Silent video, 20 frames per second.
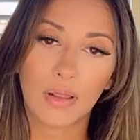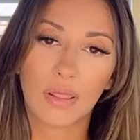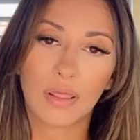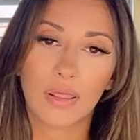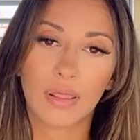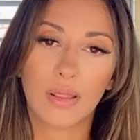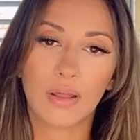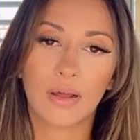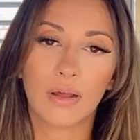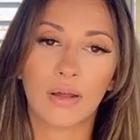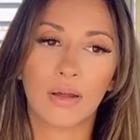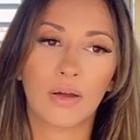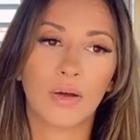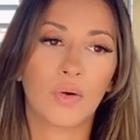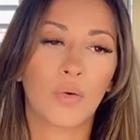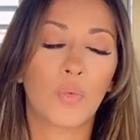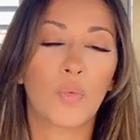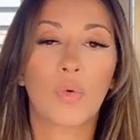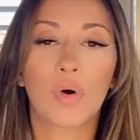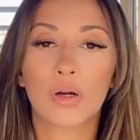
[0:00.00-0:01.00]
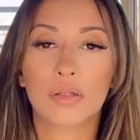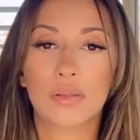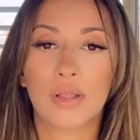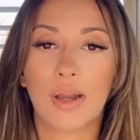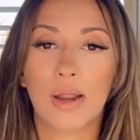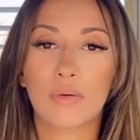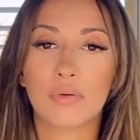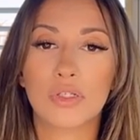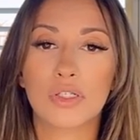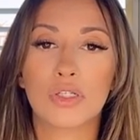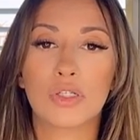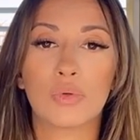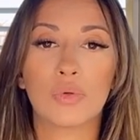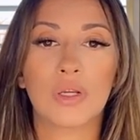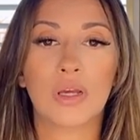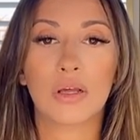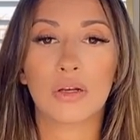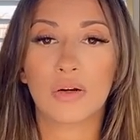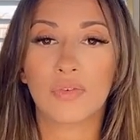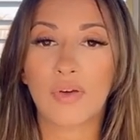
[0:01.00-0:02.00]
the work that I was
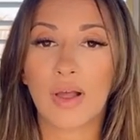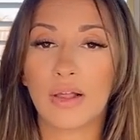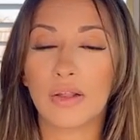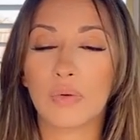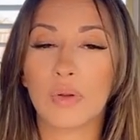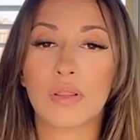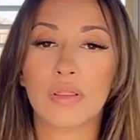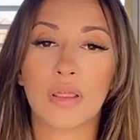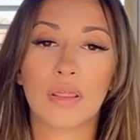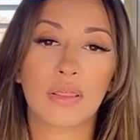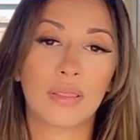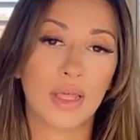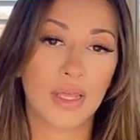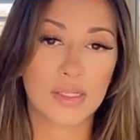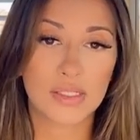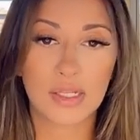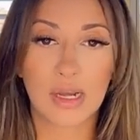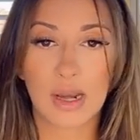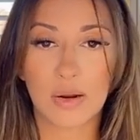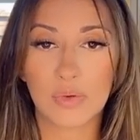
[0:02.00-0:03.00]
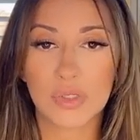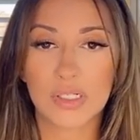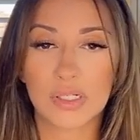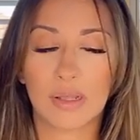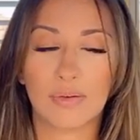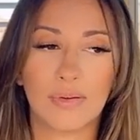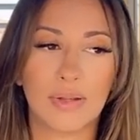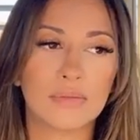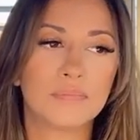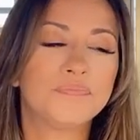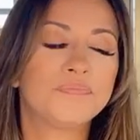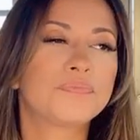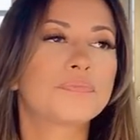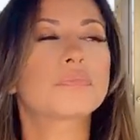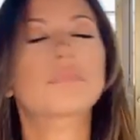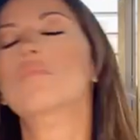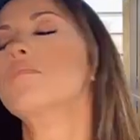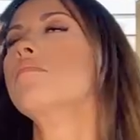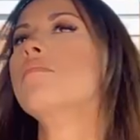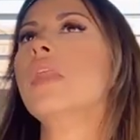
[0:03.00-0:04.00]
doing, undervaluing the things that I was giving,
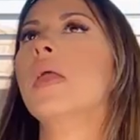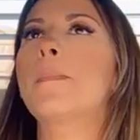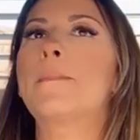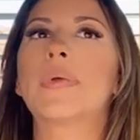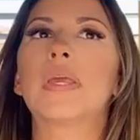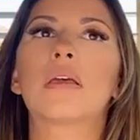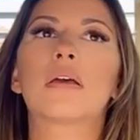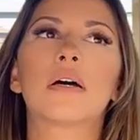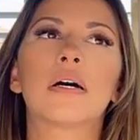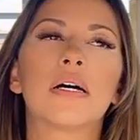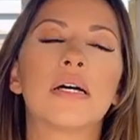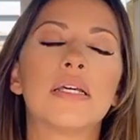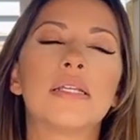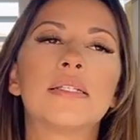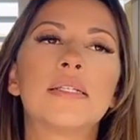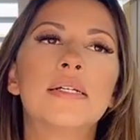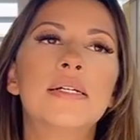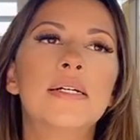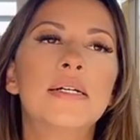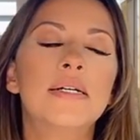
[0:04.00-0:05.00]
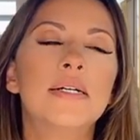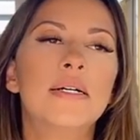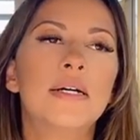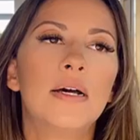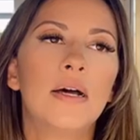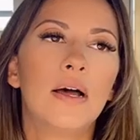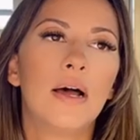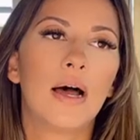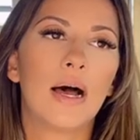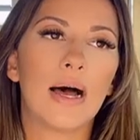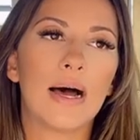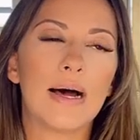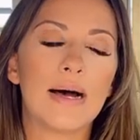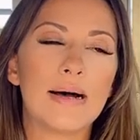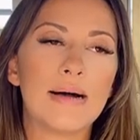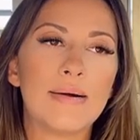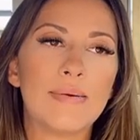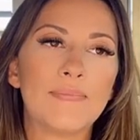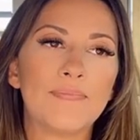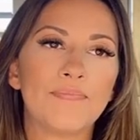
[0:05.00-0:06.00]
because
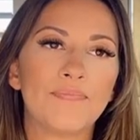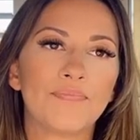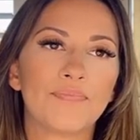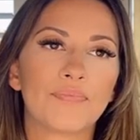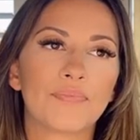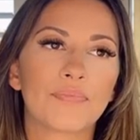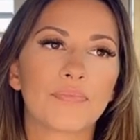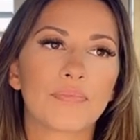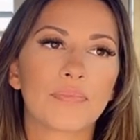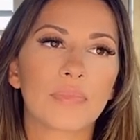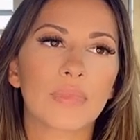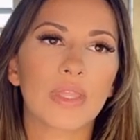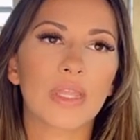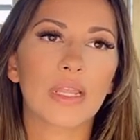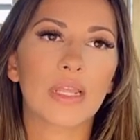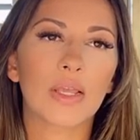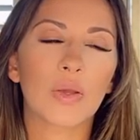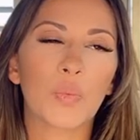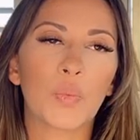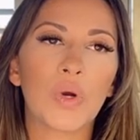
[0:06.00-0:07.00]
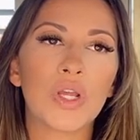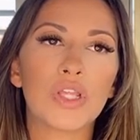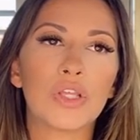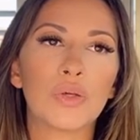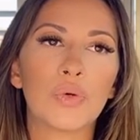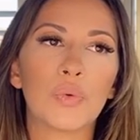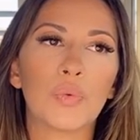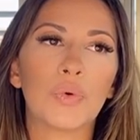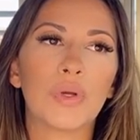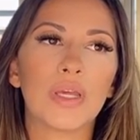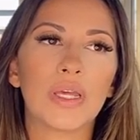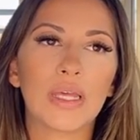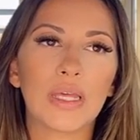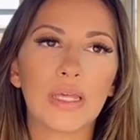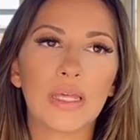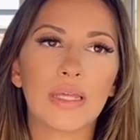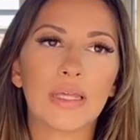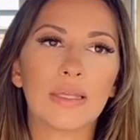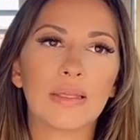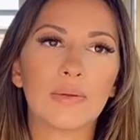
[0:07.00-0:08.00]
when you
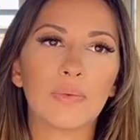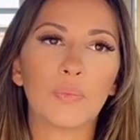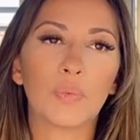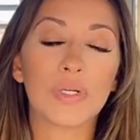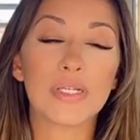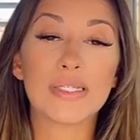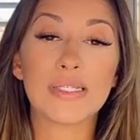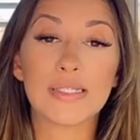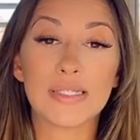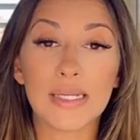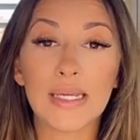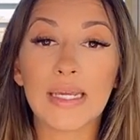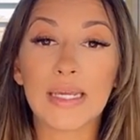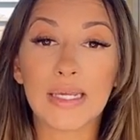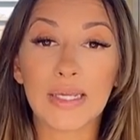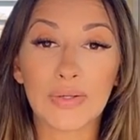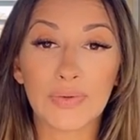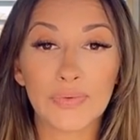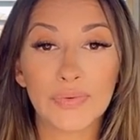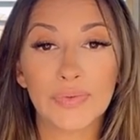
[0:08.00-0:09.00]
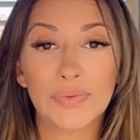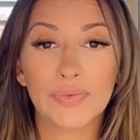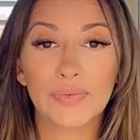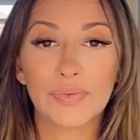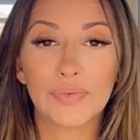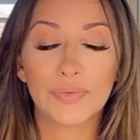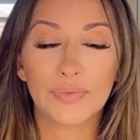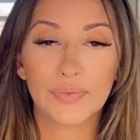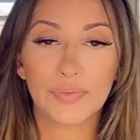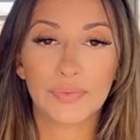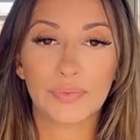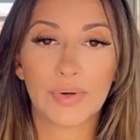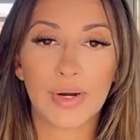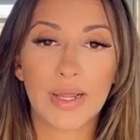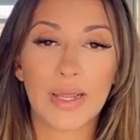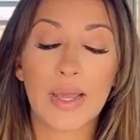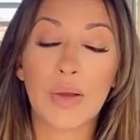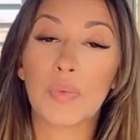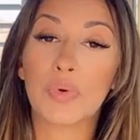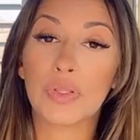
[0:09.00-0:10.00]
receive,
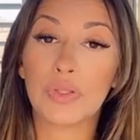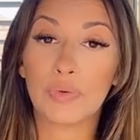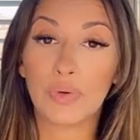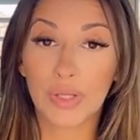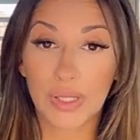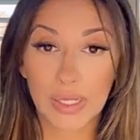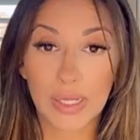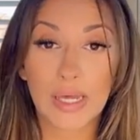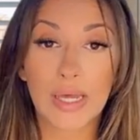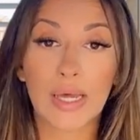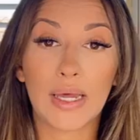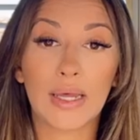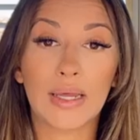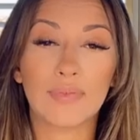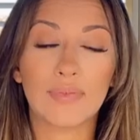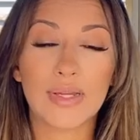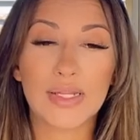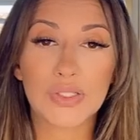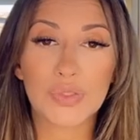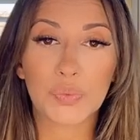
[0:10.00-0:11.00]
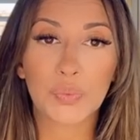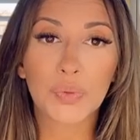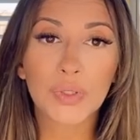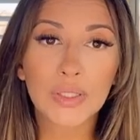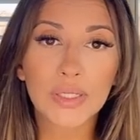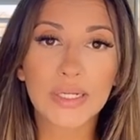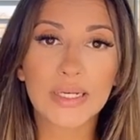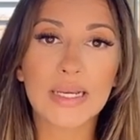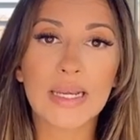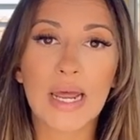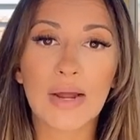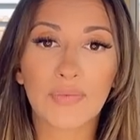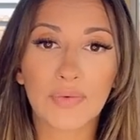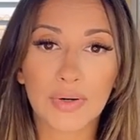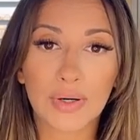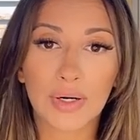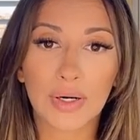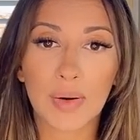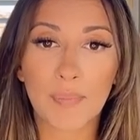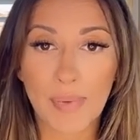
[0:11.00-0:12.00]
right, and when you give, it's really
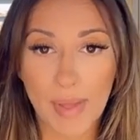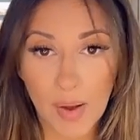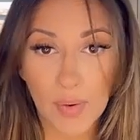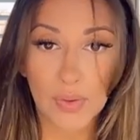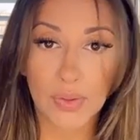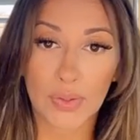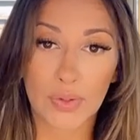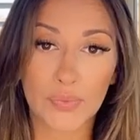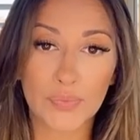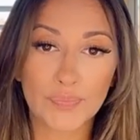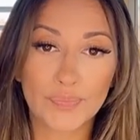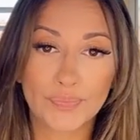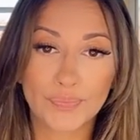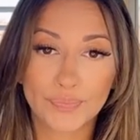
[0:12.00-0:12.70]
never about you.